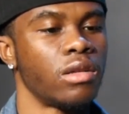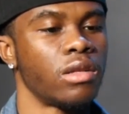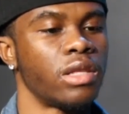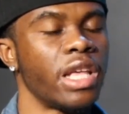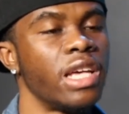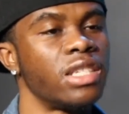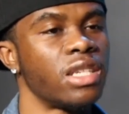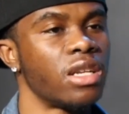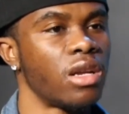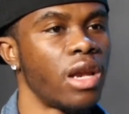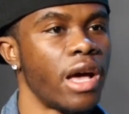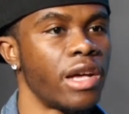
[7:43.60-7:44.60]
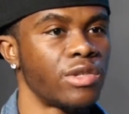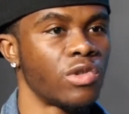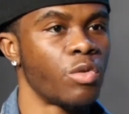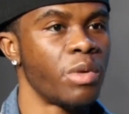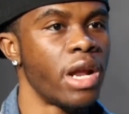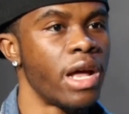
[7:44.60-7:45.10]
things in the
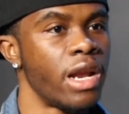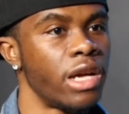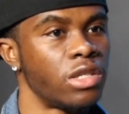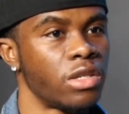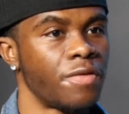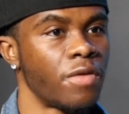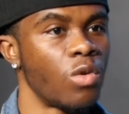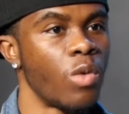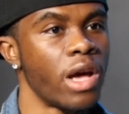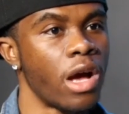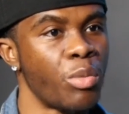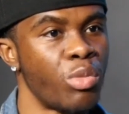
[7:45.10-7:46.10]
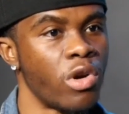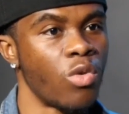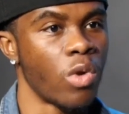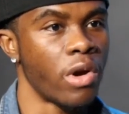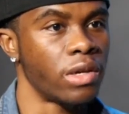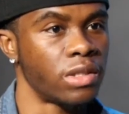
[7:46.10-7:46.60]
classroom and that nature for the way I put
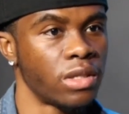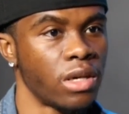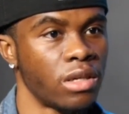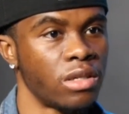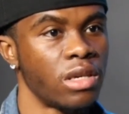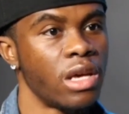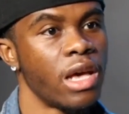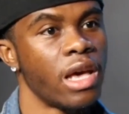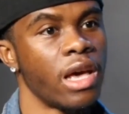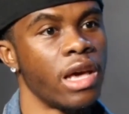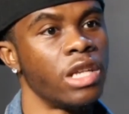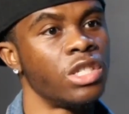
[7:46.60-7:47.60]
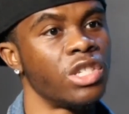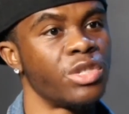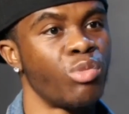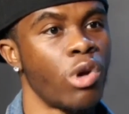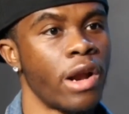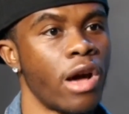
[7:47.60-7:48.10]
words together. And it
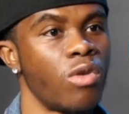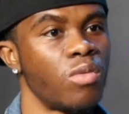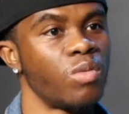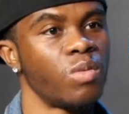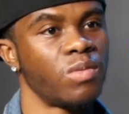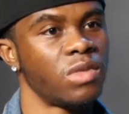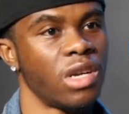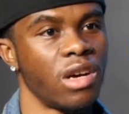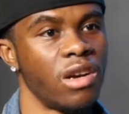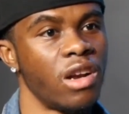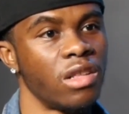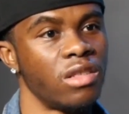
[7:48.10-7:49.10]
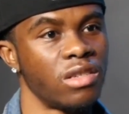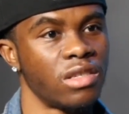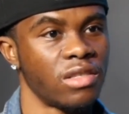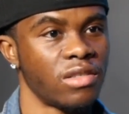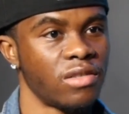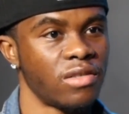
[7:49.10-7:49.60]
just brought out another
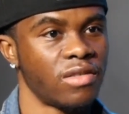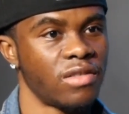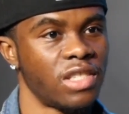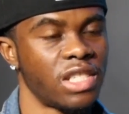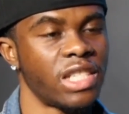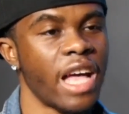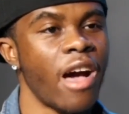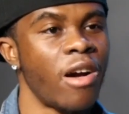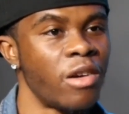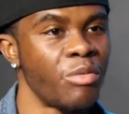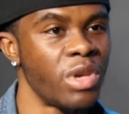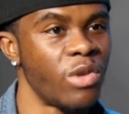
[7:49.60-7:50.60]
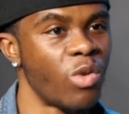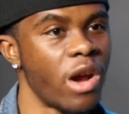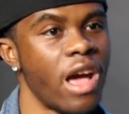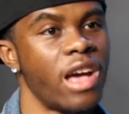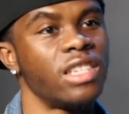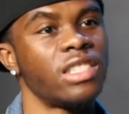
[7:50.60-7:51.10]
style in me,
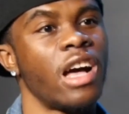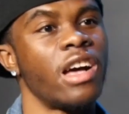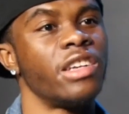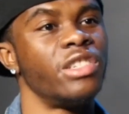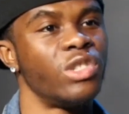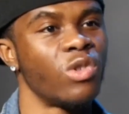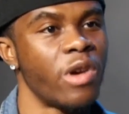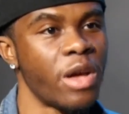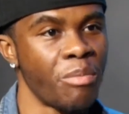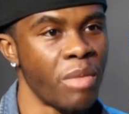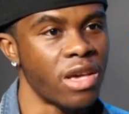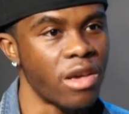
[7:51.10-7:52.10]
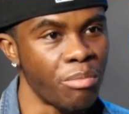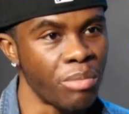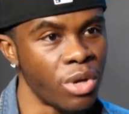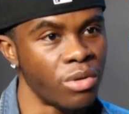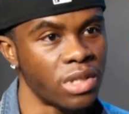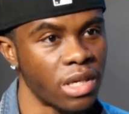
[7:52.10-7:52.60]
whereas I enjoyed making
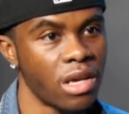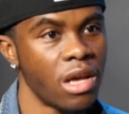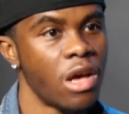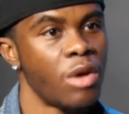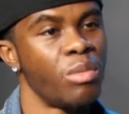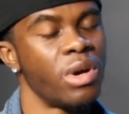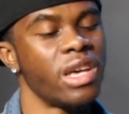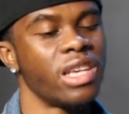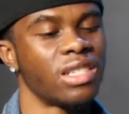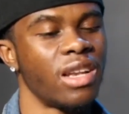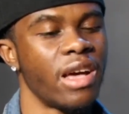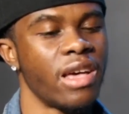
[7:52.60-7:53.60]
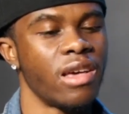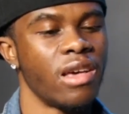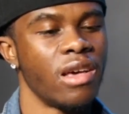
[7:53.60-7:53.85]
music. But it's like,